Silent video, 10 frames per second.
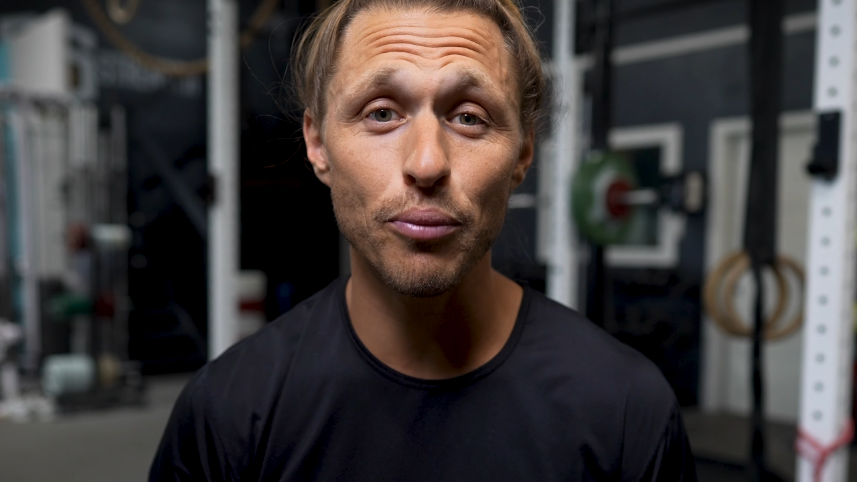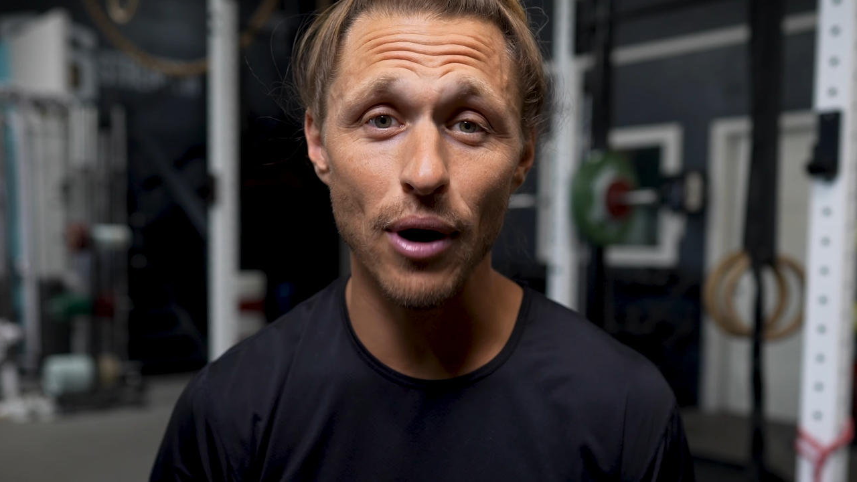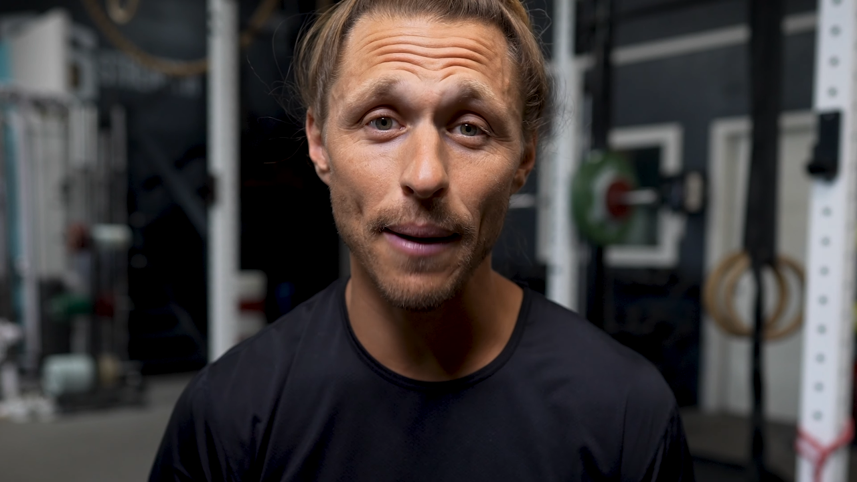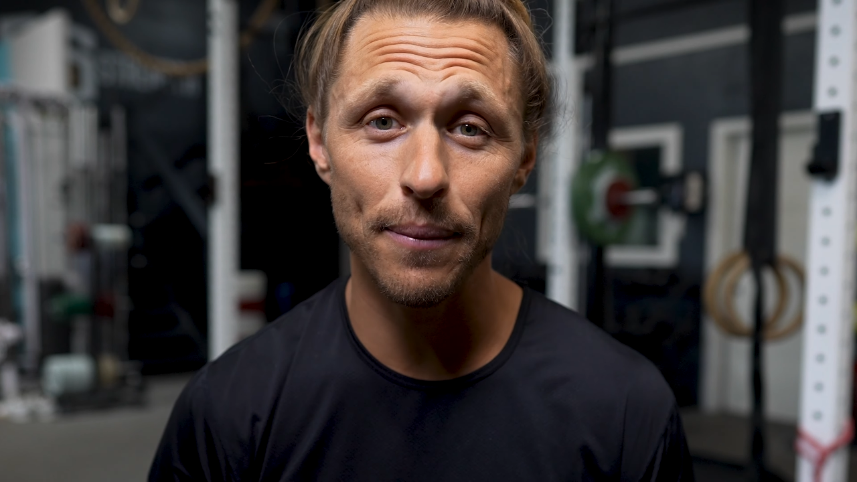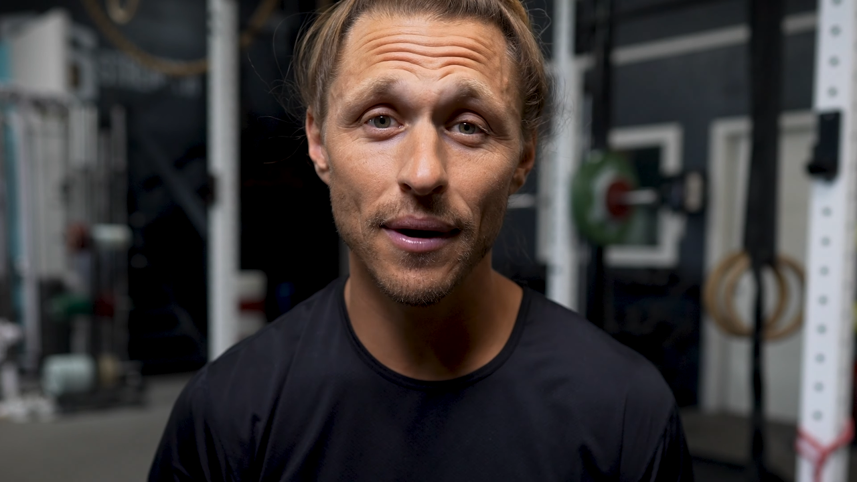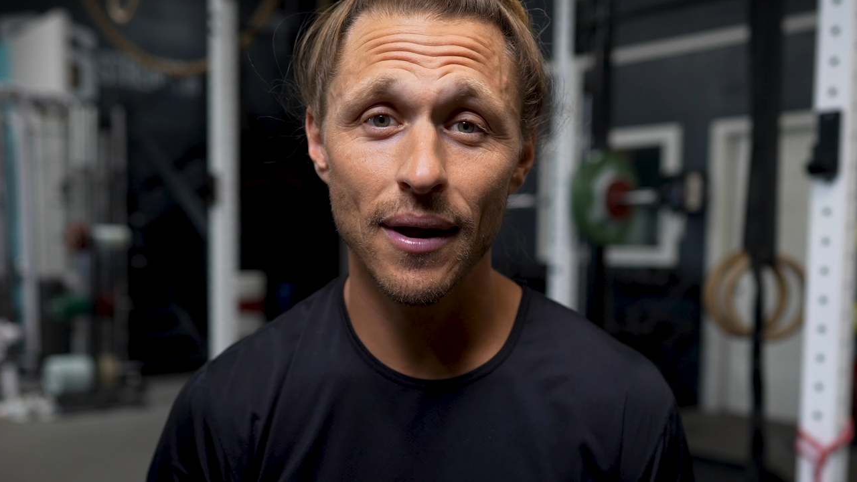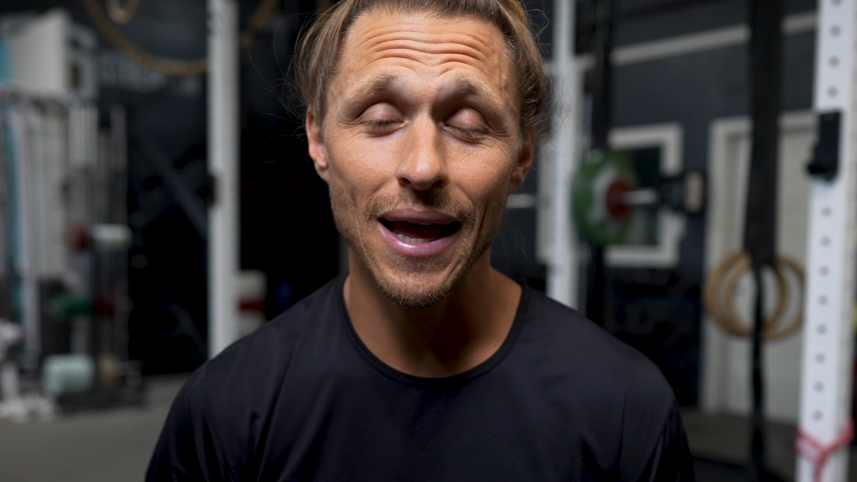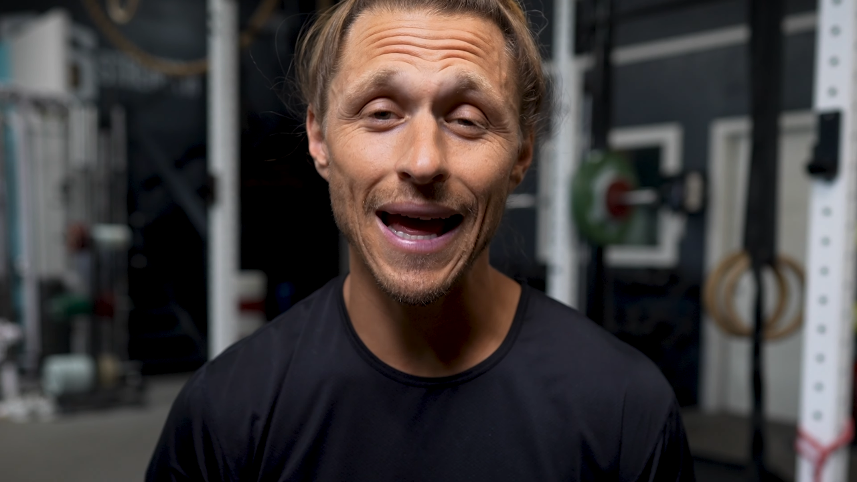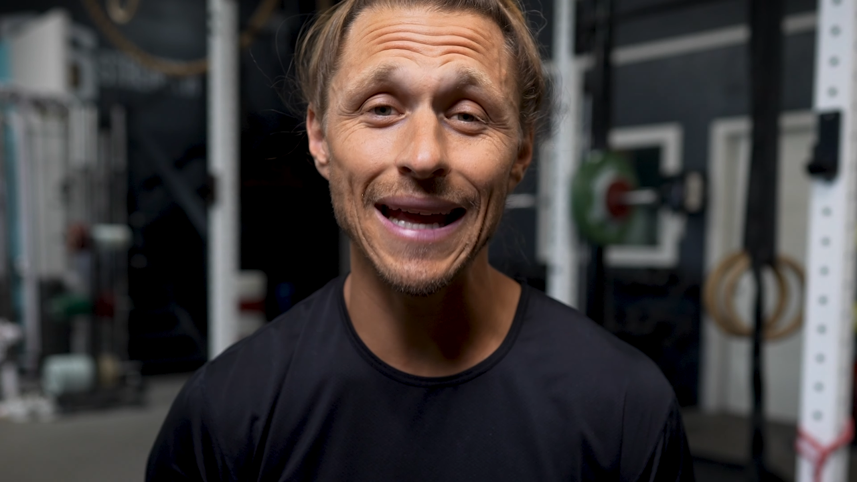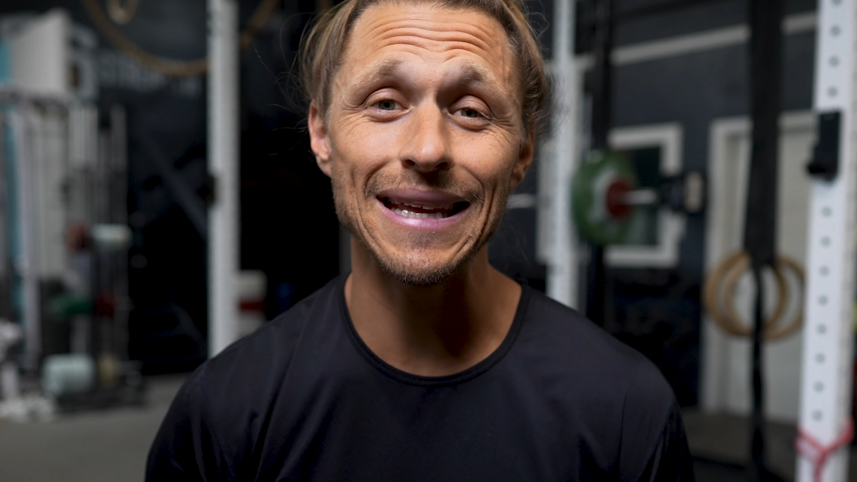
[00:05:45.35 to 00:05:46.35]
prep
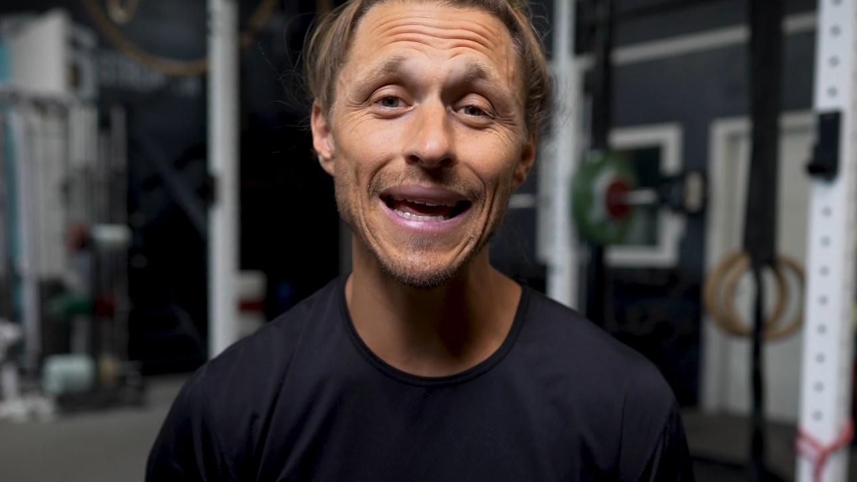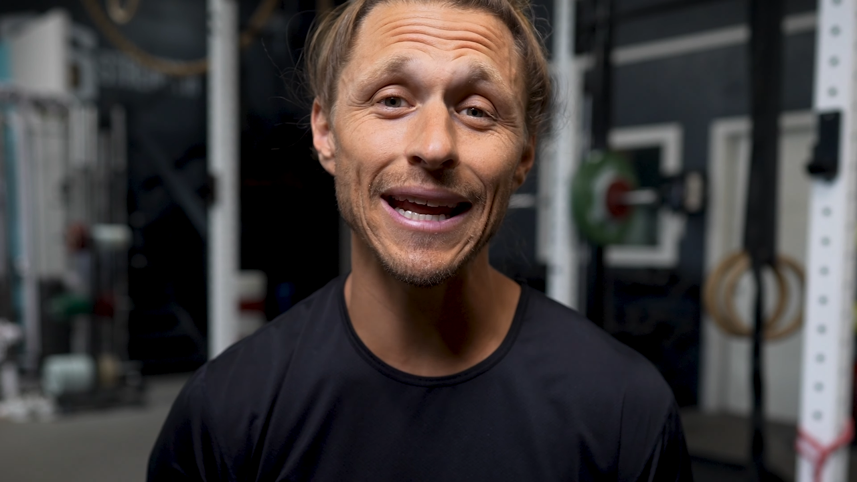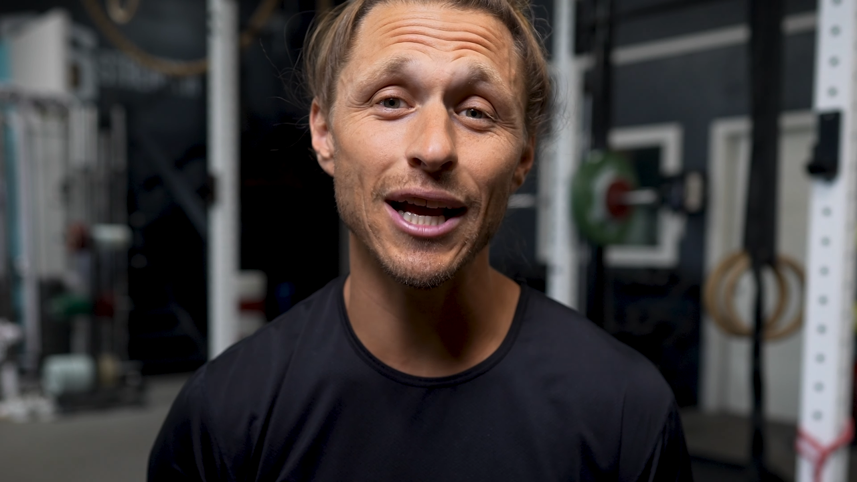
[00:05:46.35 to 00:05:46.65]
and get a